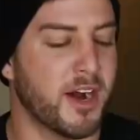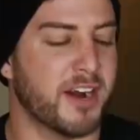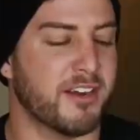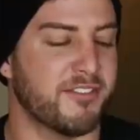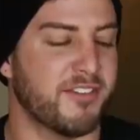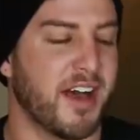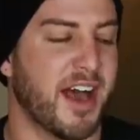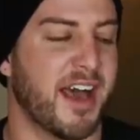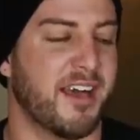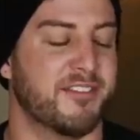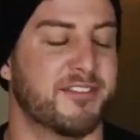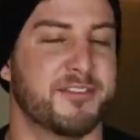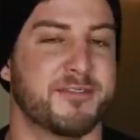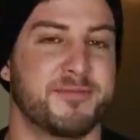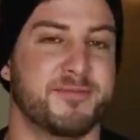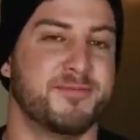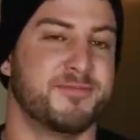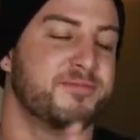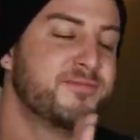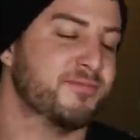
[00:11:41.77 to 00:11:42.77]
out of five.
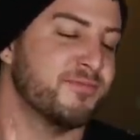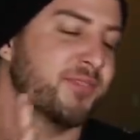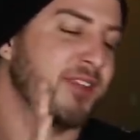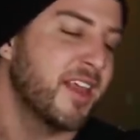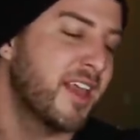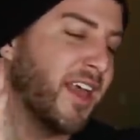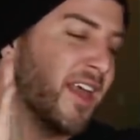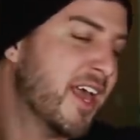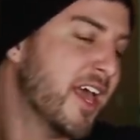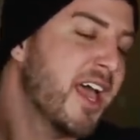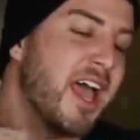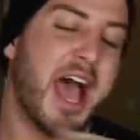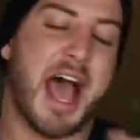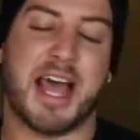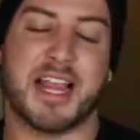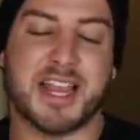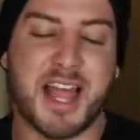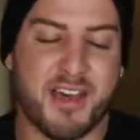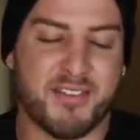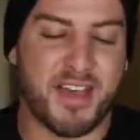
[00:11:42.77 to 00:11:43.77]

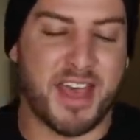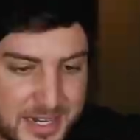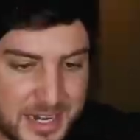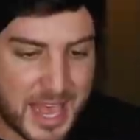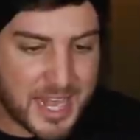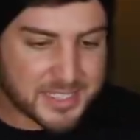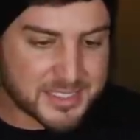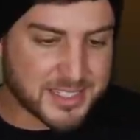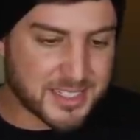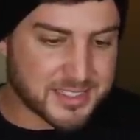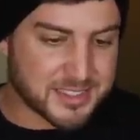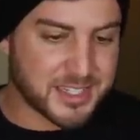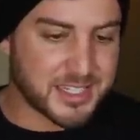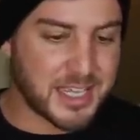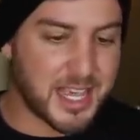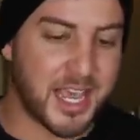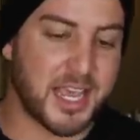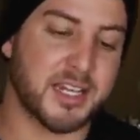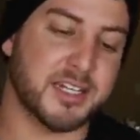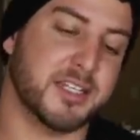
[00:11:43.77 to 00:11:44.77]
I love it. Next is the
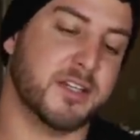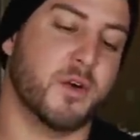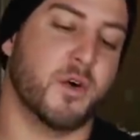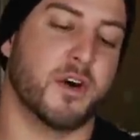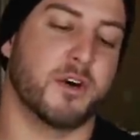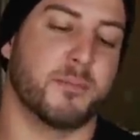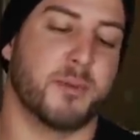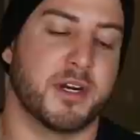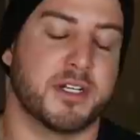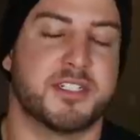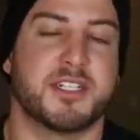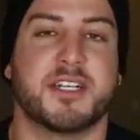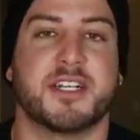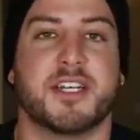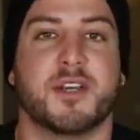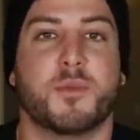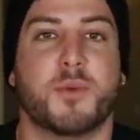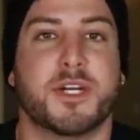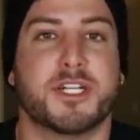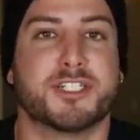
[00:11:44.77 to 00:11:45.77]
candy corn
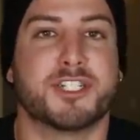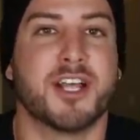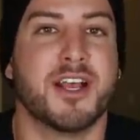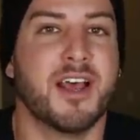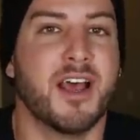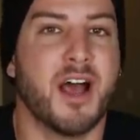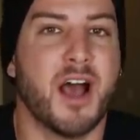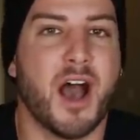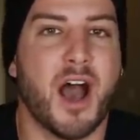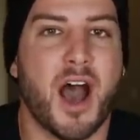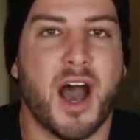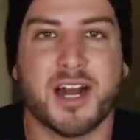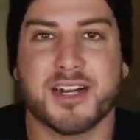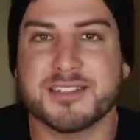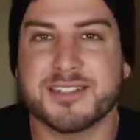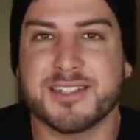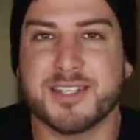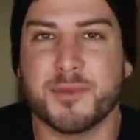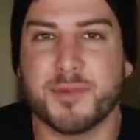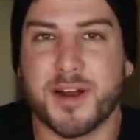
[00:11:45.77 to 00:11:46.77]
martini, which
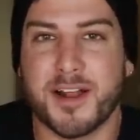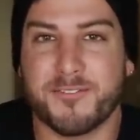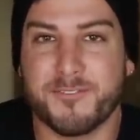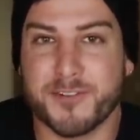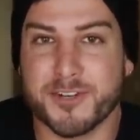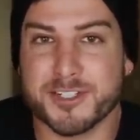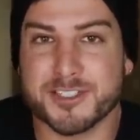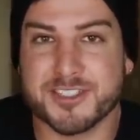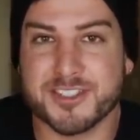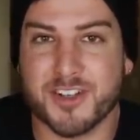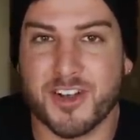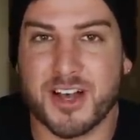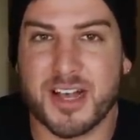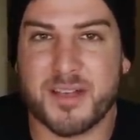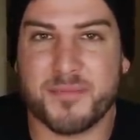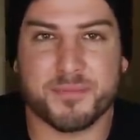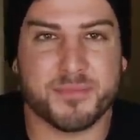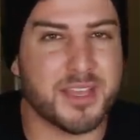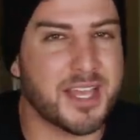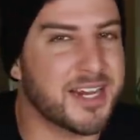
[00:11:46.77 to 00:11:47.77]
Honestly, when I first saw
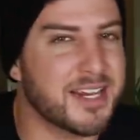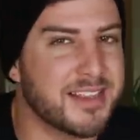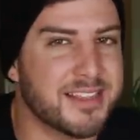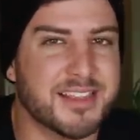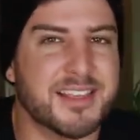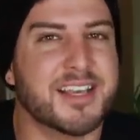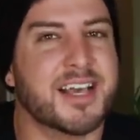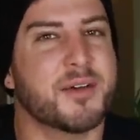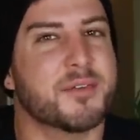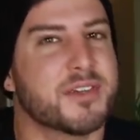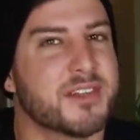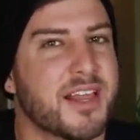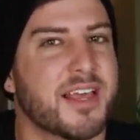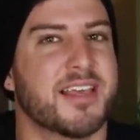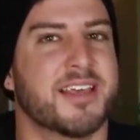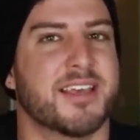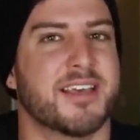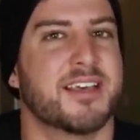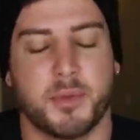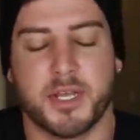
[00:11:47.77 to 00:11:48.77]
it, I didn't think I would
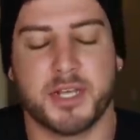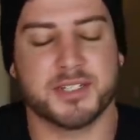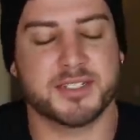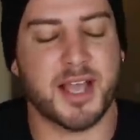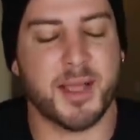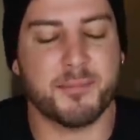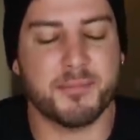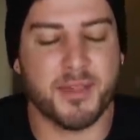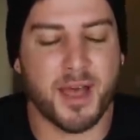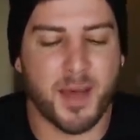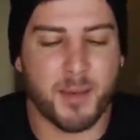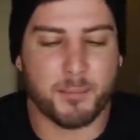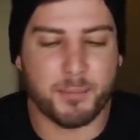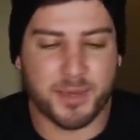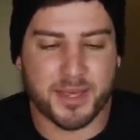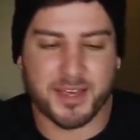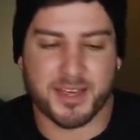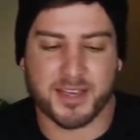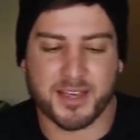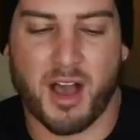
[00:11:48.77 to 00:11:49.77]
like it because I'm not
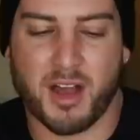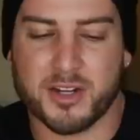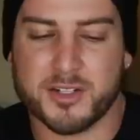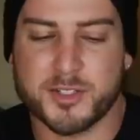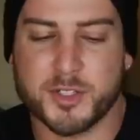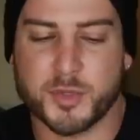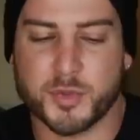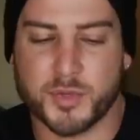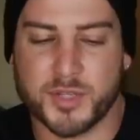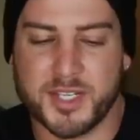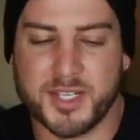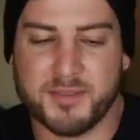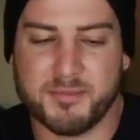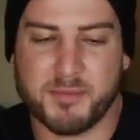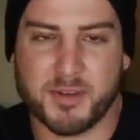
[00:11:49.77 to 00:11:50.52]
big on cream